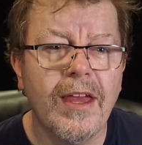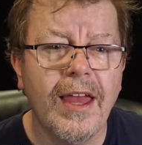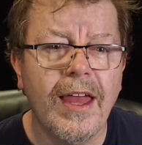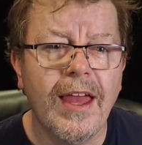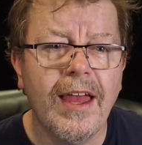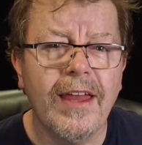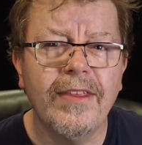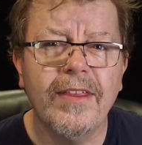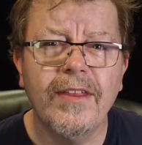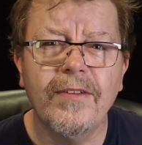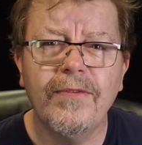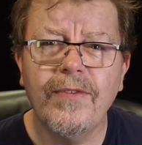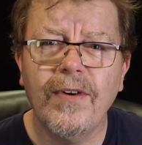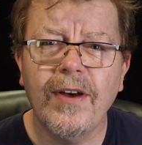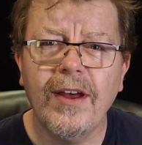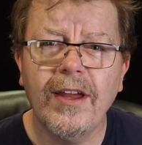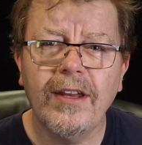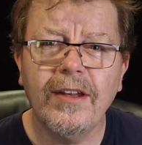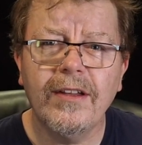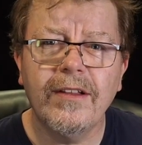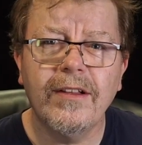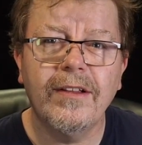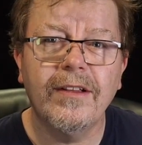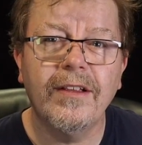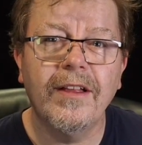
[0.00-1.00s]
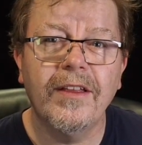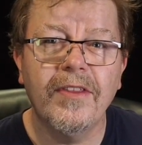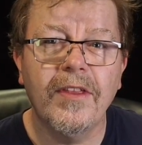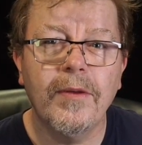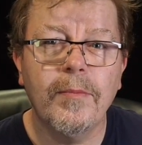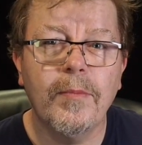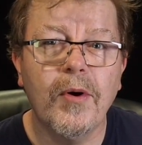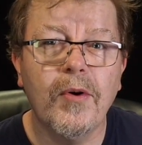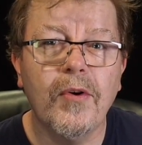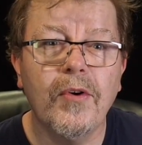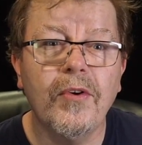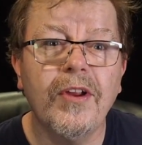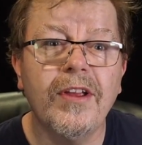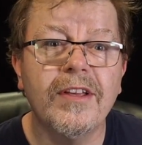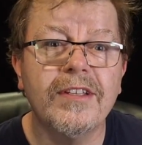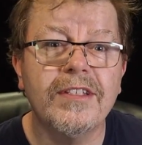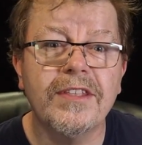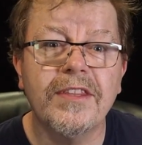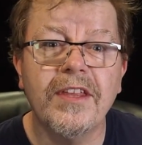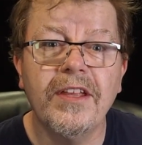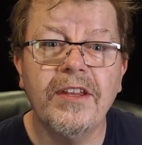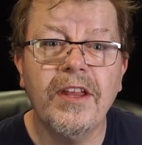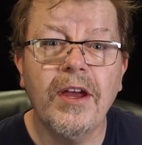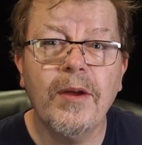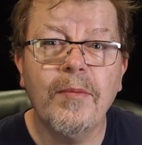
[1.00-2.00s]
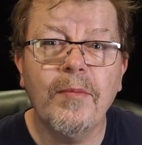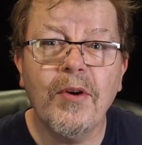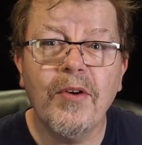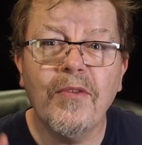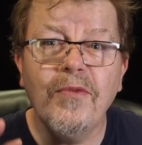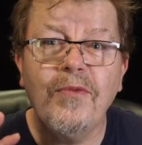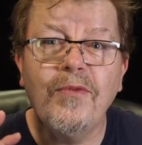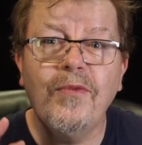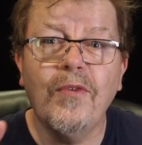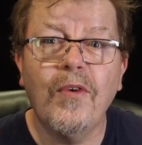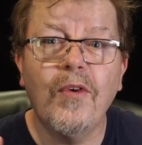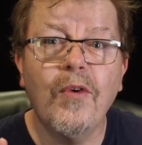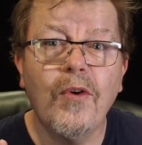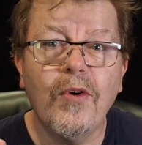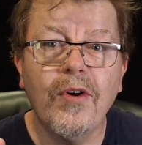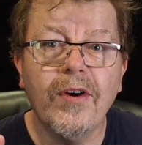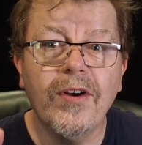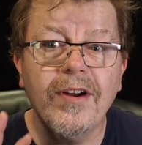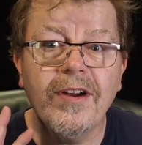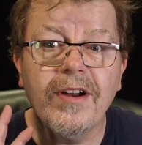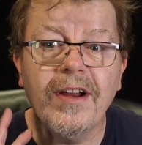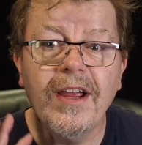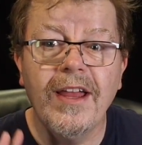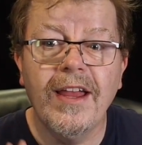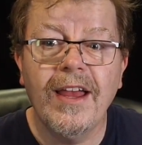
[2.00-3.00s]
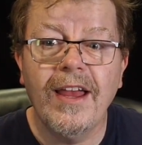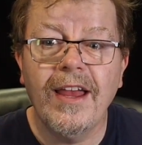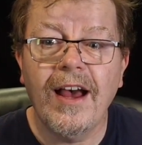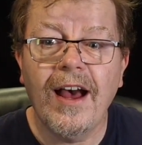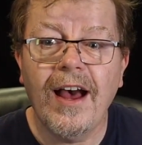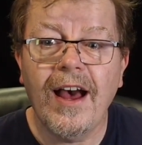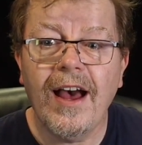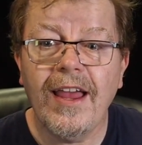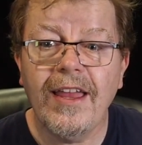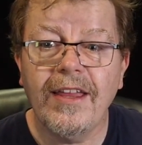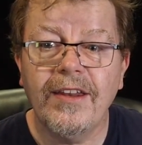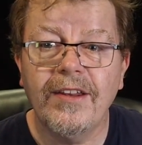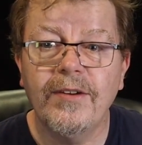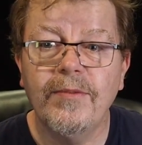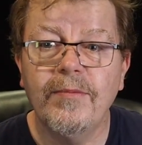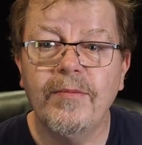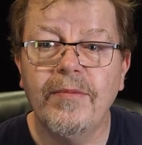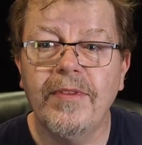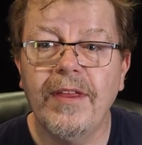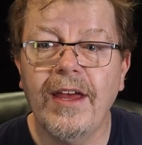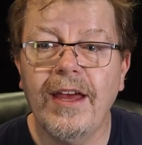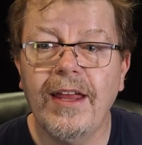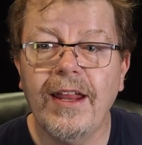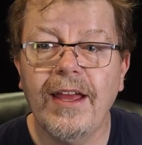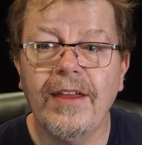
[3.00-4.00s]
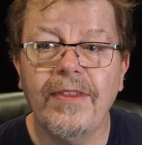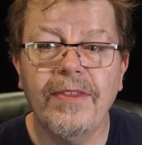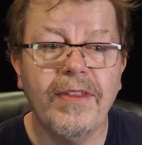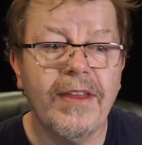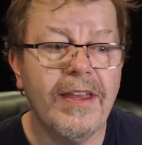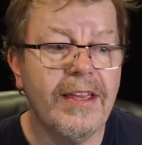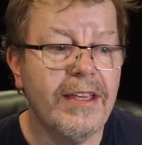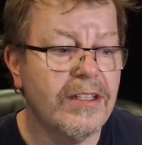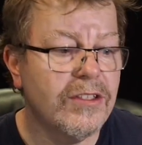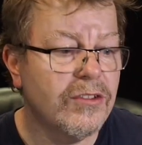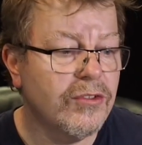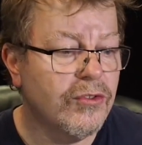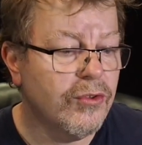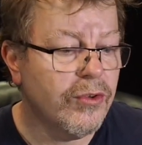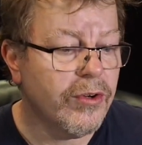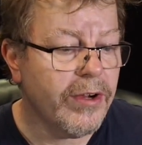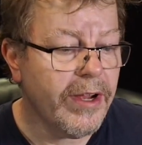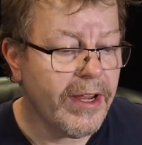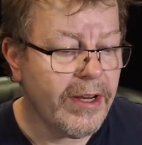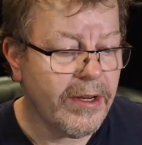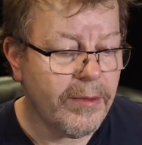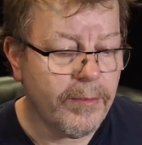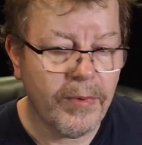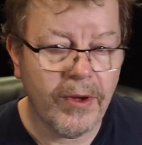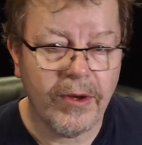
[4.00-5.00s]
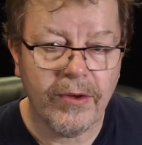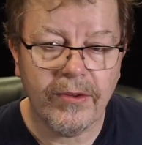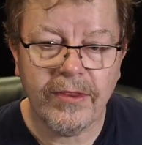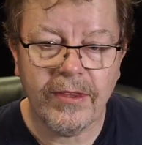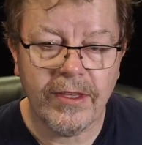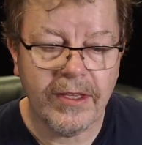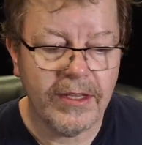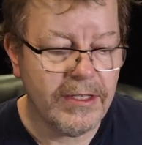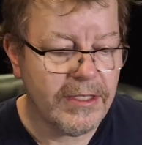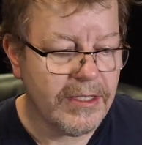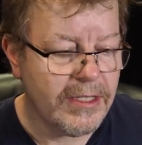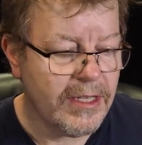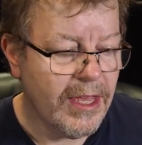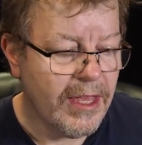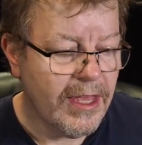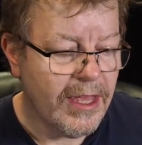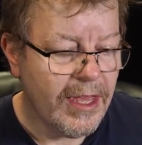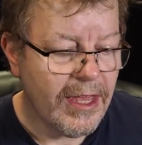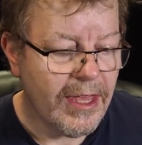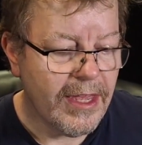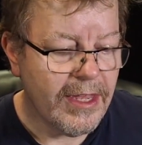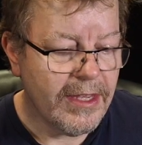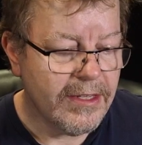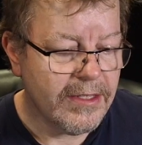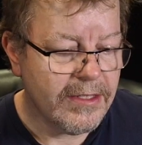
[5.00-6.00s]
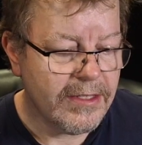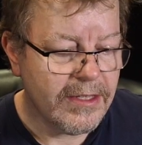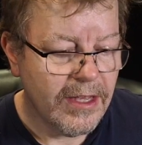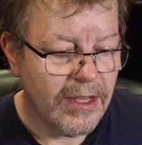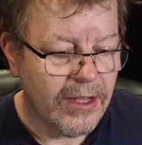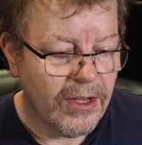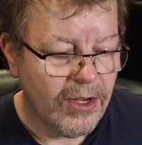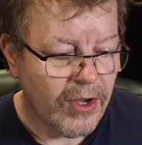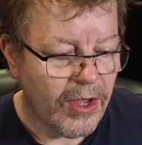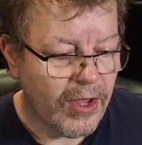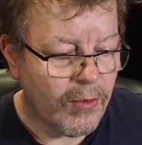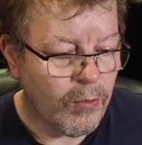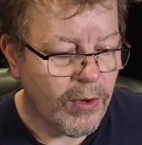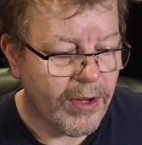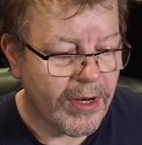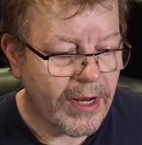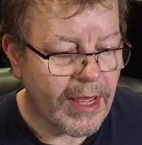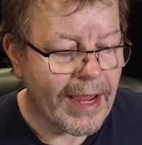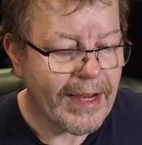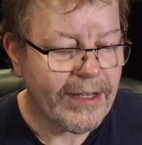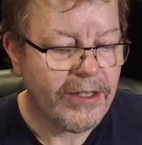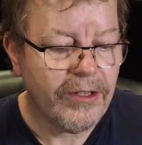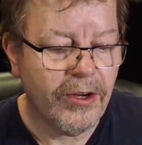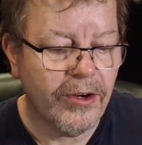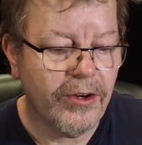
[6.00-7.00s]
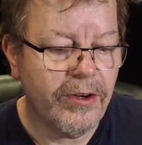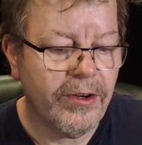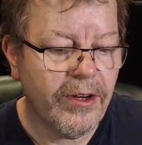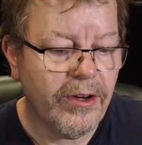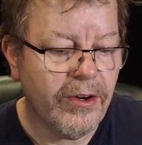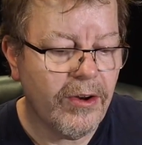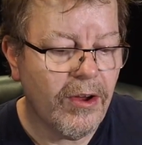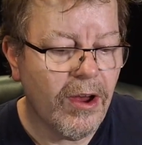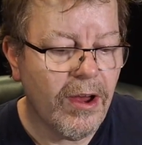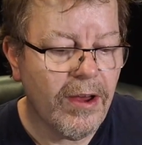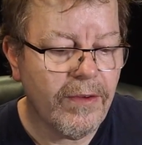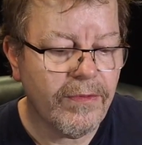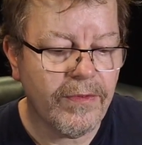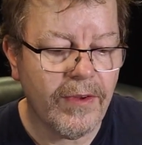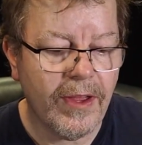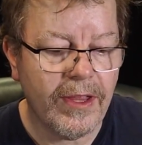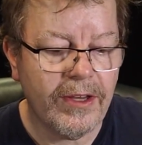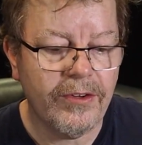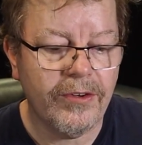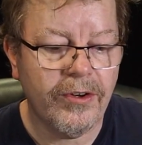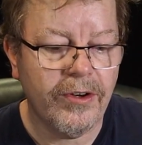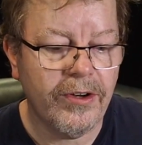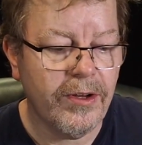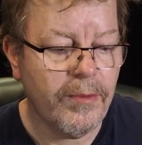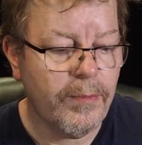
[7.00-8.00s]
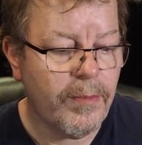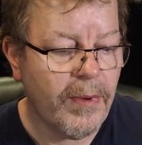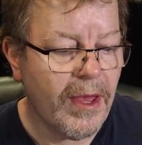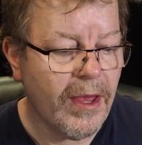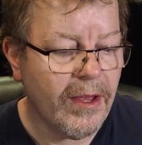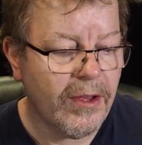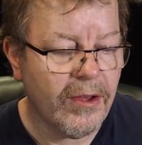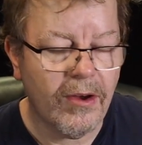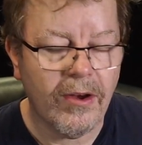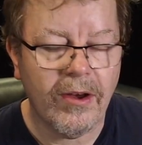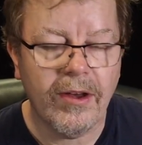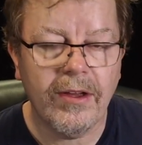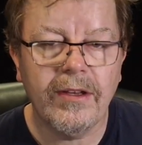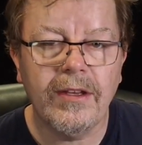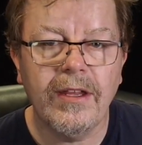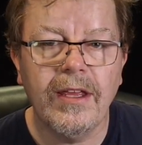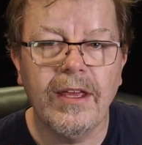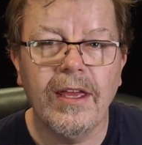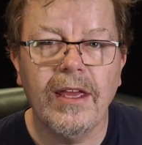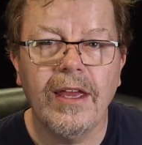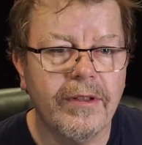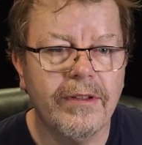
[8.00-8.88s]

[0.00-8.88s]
And the bonus, the number 4 item that I think is great about this is when I turn it off and turn it back on,